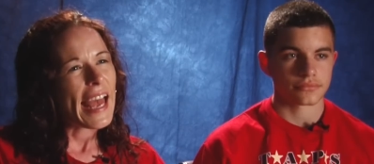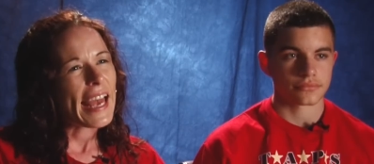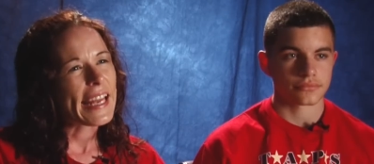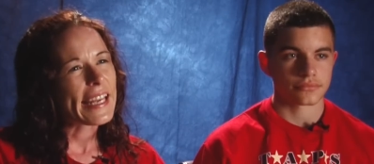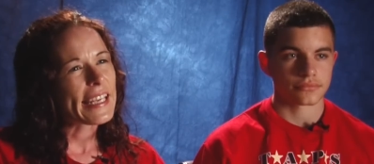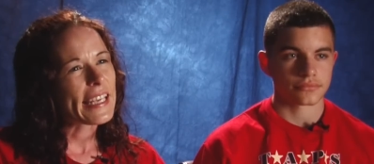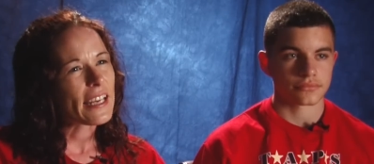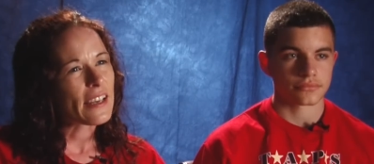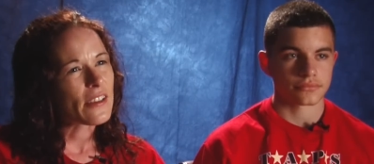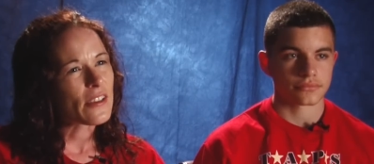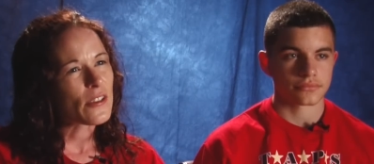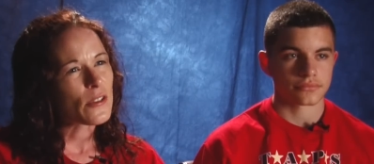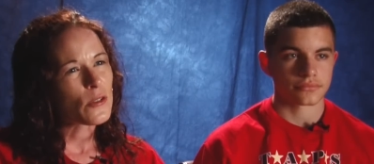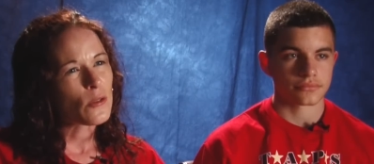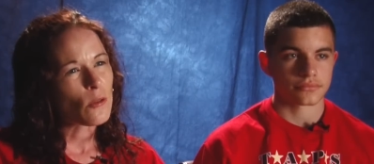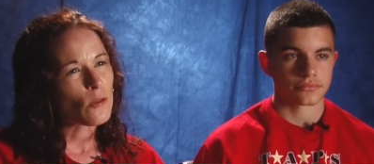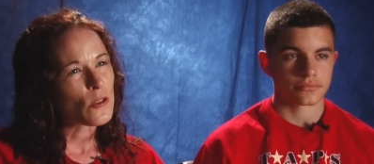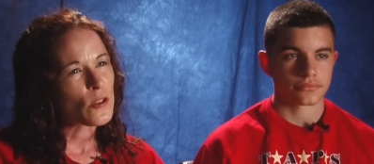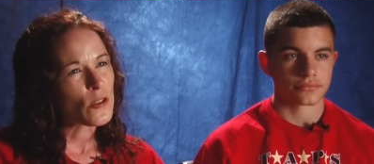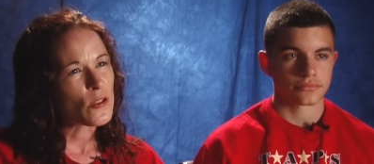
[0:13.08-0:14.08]
Speaker 1: any other
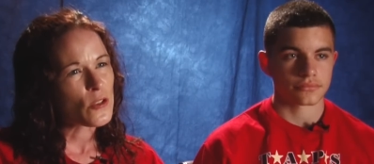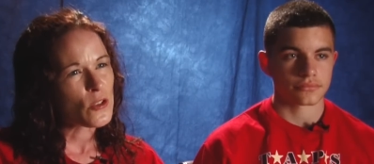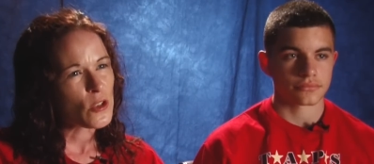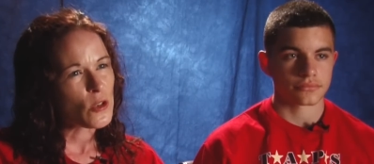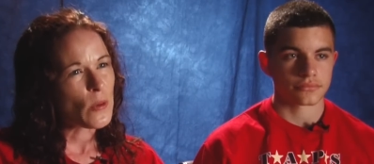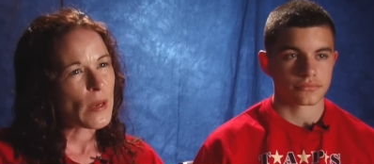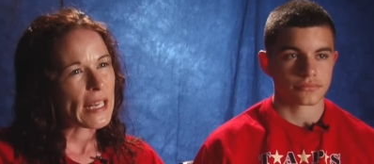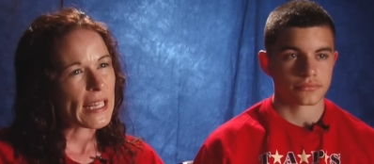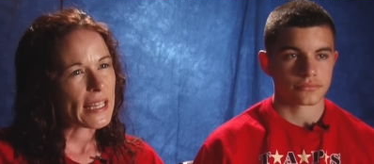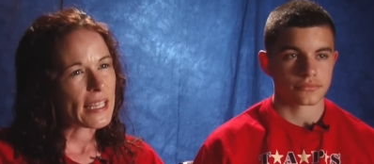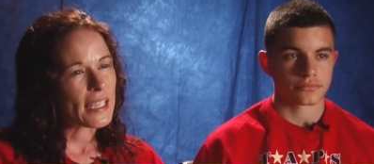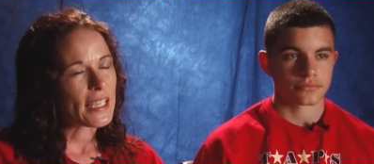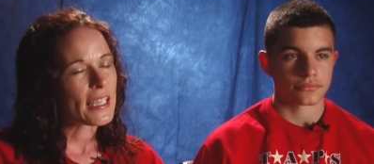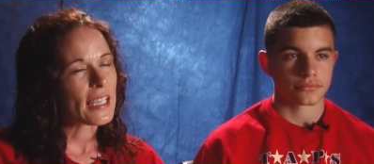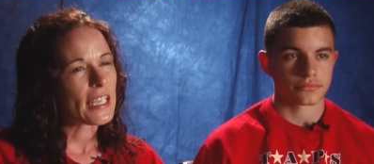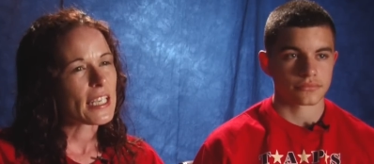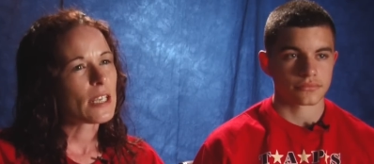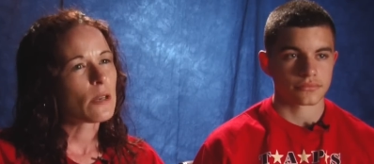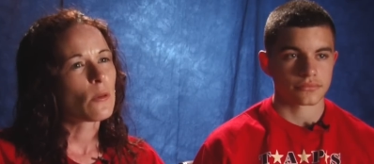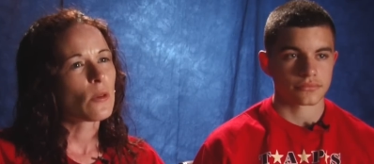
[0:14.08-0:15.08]
soldiers do anything that
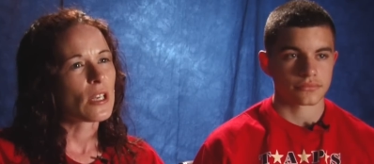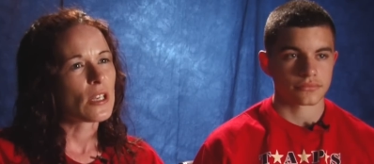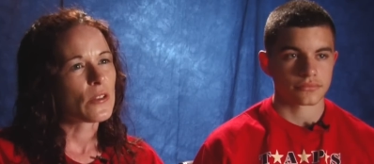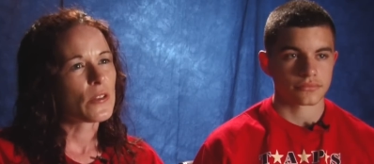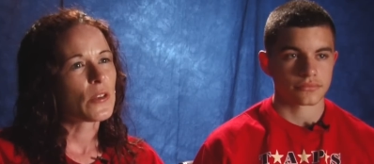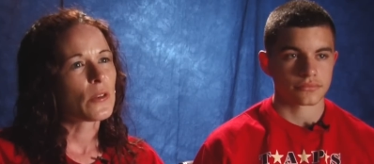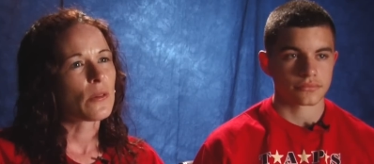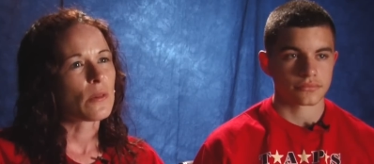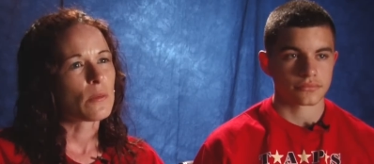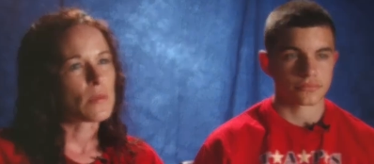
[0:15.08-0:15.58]
he wouldn't do